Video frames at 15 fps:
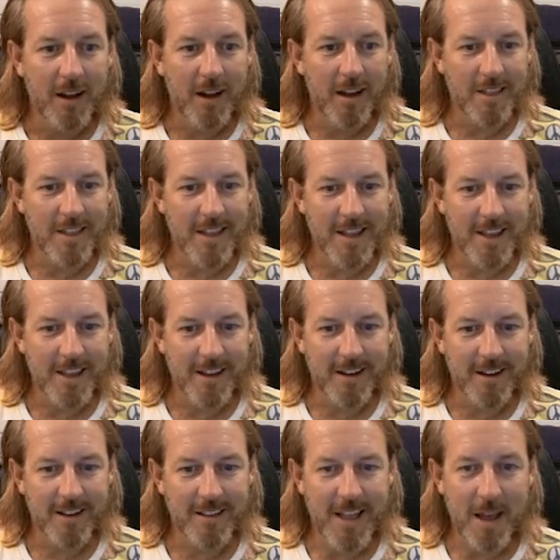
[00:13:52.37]
I think
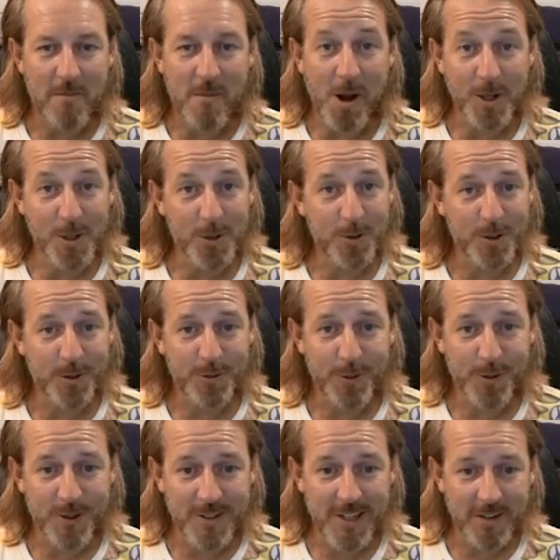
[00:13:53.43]
that might do us for
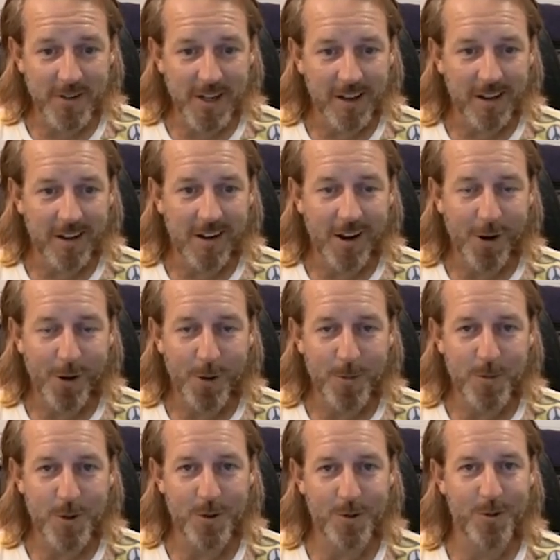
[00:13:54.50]
this evening. I
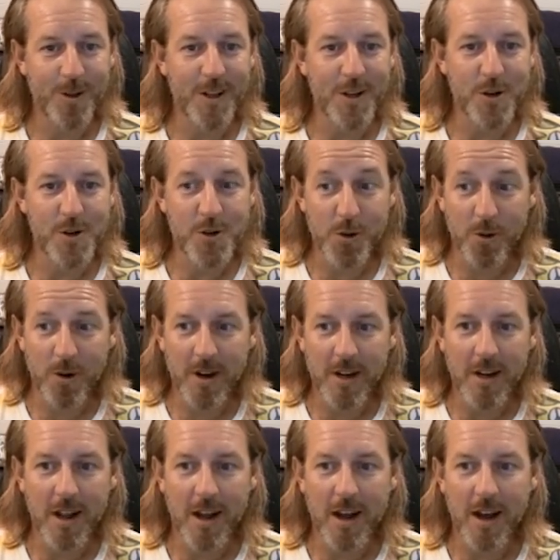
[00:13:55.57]
hope you
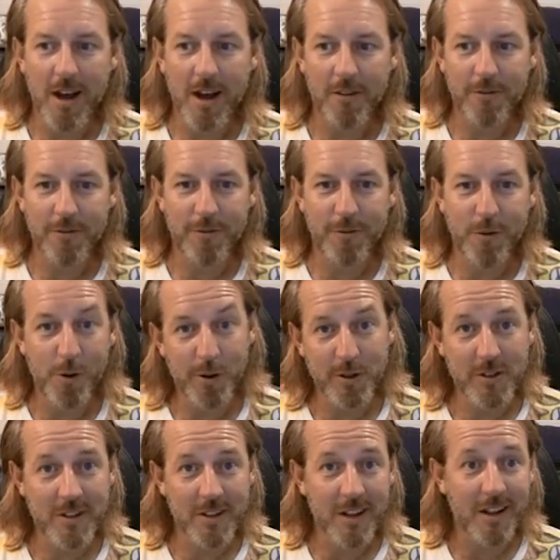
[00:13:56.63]
enjoyed our
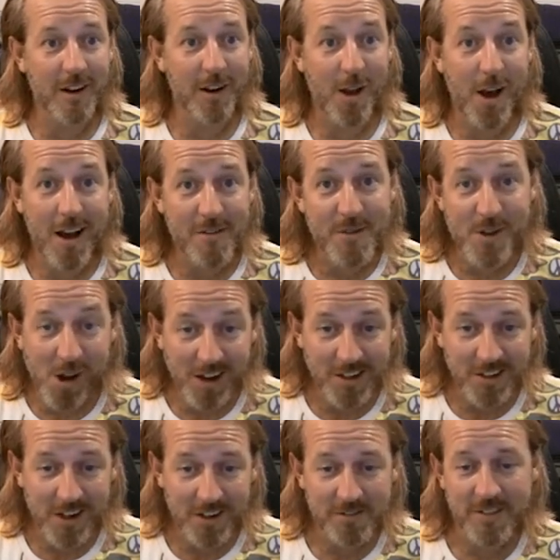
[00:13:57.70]
first live night
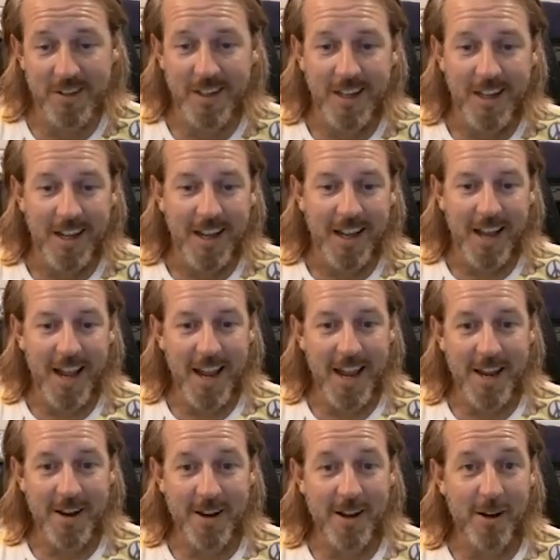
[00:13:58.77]
dive.
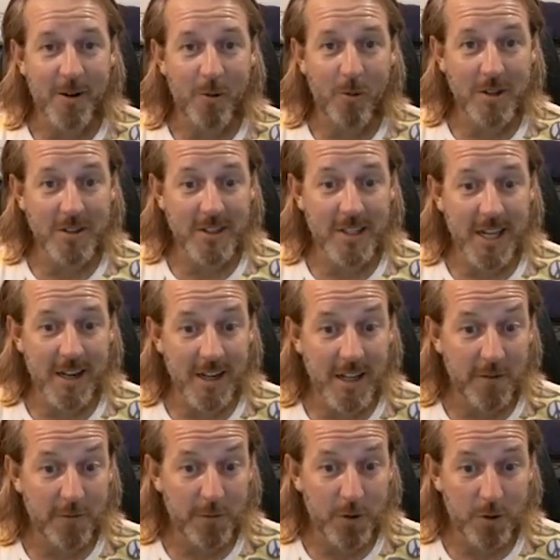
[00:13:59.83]
And once again,
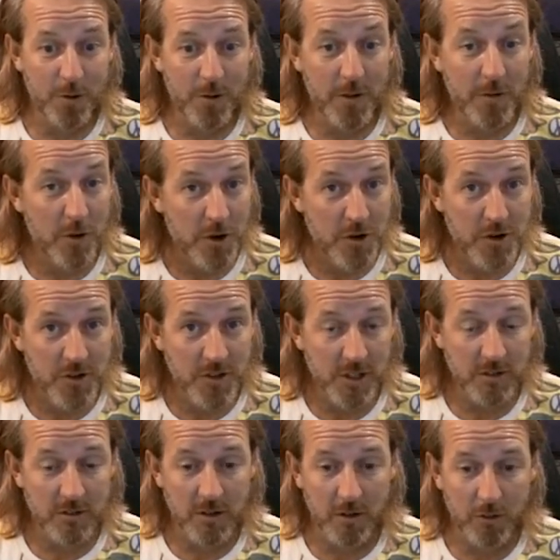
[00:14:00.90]
if you're
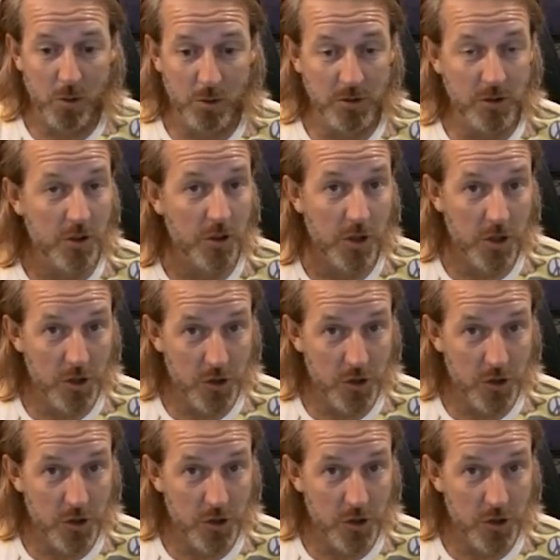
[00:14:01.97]
interested, of course you can